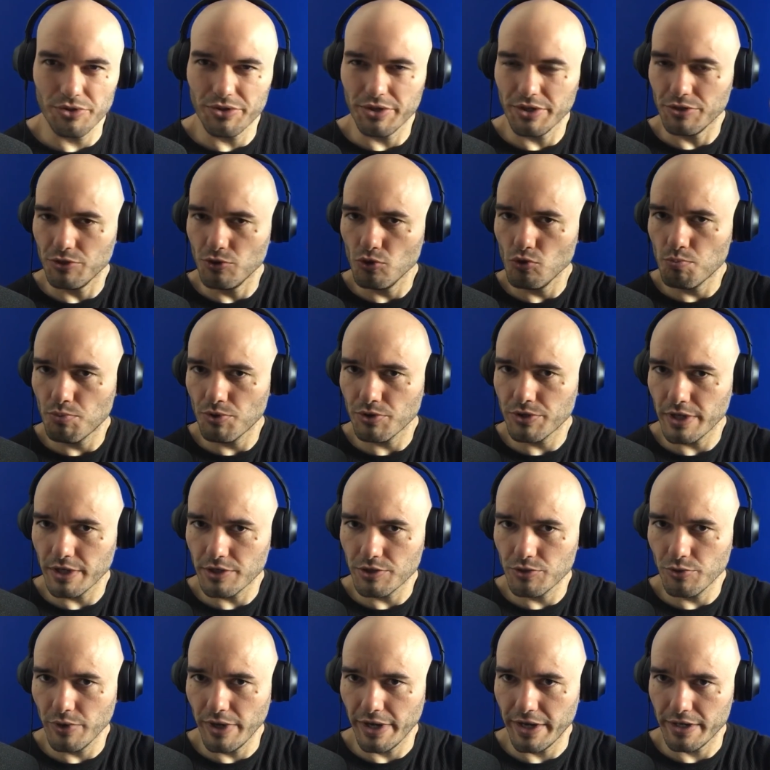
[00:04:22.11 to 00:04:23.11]
They do protect
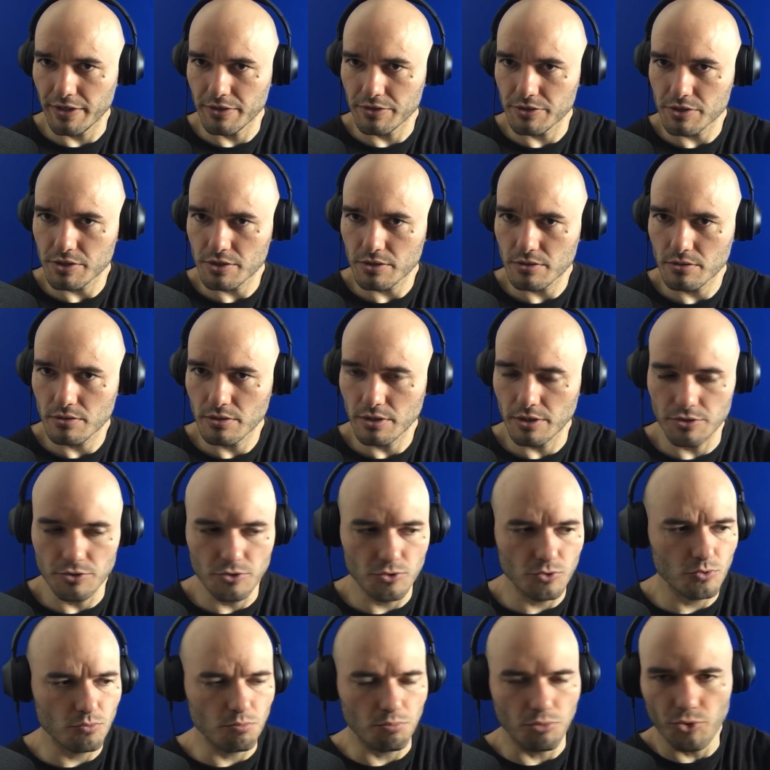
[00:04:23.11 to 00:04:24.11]
your hands. They
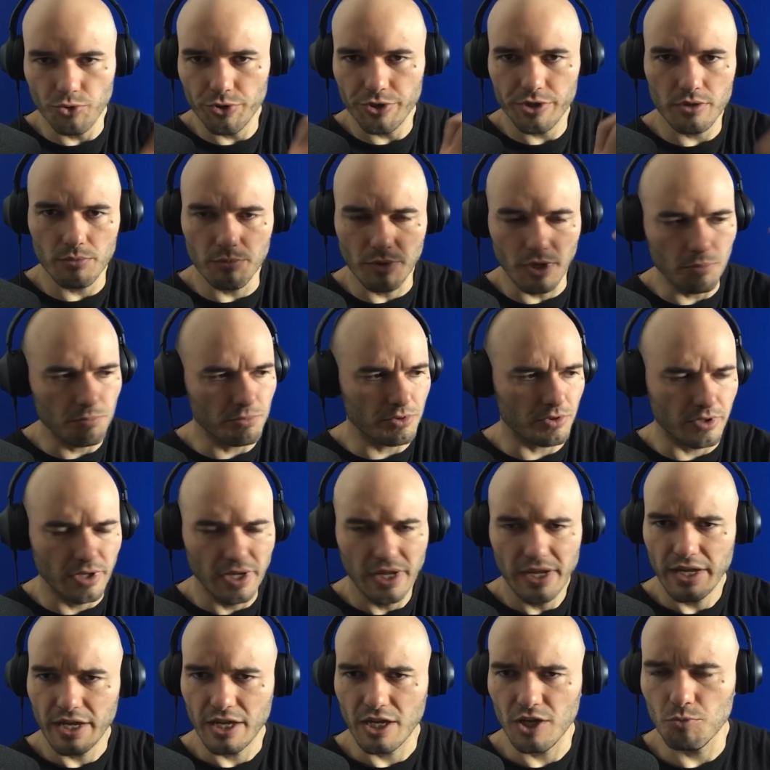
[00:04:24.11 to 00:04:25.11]
do buoy them up and
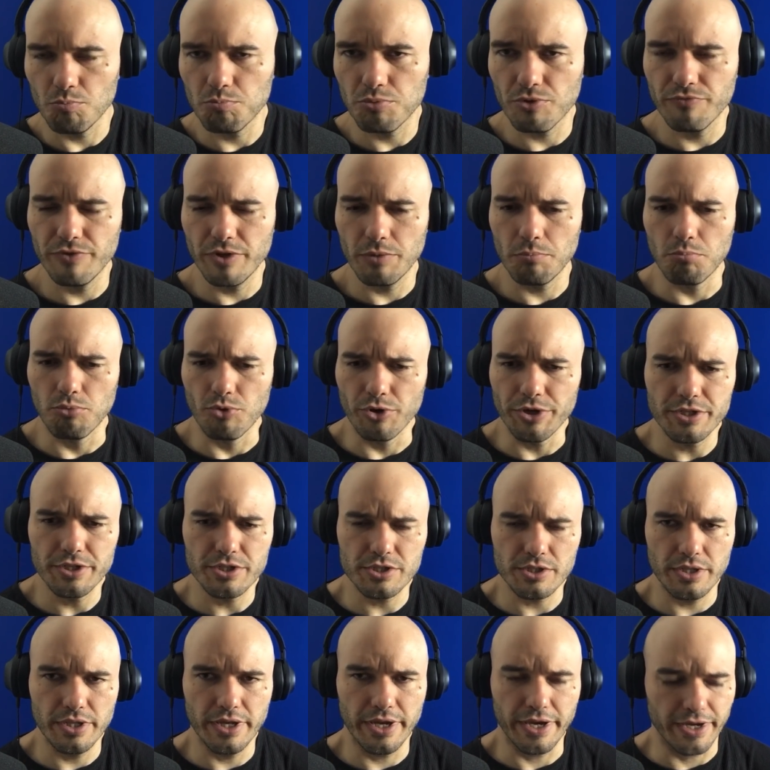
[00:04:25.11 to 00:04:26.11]
help prevent
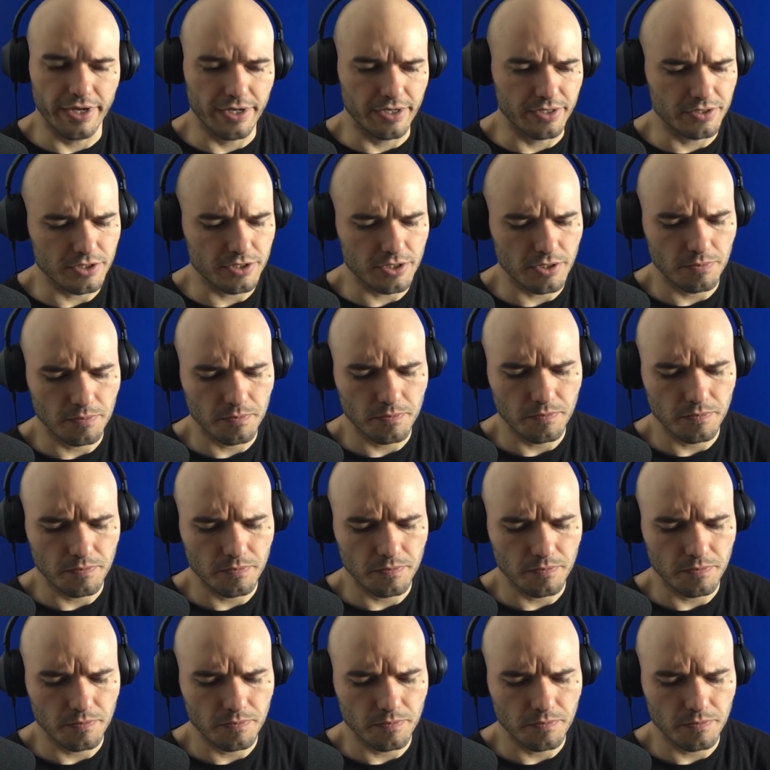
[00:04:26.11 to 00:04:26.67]
breaks in the hands.